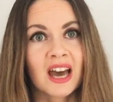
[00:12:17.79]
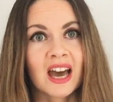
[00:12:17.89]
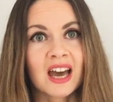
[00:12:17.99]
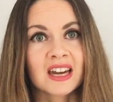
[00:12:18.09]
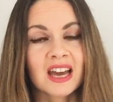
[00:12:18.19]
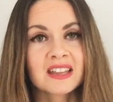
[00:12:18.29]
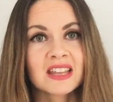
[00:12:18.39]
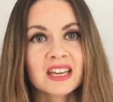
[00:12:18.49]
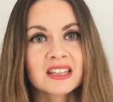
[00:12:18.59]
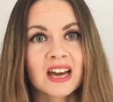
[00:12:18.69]
and I
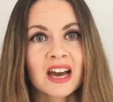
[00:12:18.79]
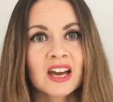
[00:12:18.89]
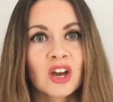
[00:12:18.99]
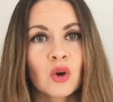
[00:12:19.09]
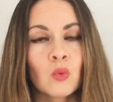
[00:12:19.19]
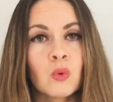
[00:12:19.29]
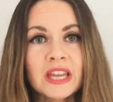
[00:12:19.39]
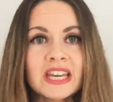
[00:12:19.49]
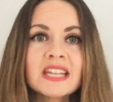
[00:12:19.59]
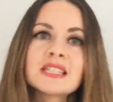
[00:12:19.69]
think that we
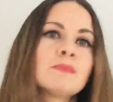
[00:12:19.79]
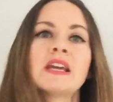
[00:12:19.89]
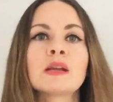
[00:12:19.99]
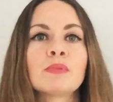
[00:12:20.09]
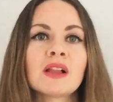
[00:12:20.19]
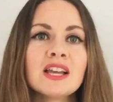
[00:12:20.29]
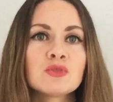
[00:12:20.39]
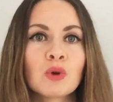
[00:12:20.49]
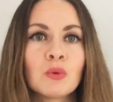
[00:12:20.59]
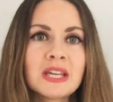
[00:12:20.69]
need to be in a place
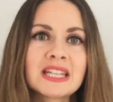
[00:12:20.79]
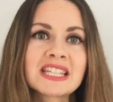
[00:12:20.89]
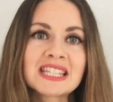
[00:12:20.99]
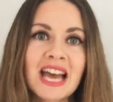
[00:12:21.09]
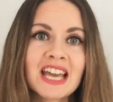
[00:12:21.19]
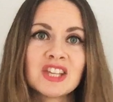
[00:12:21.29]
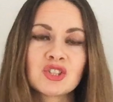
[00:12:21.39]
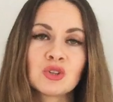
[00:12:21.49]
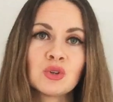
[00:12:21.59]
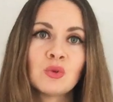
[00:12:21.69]
where we can say
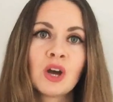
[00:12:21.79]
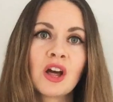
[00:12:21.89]
to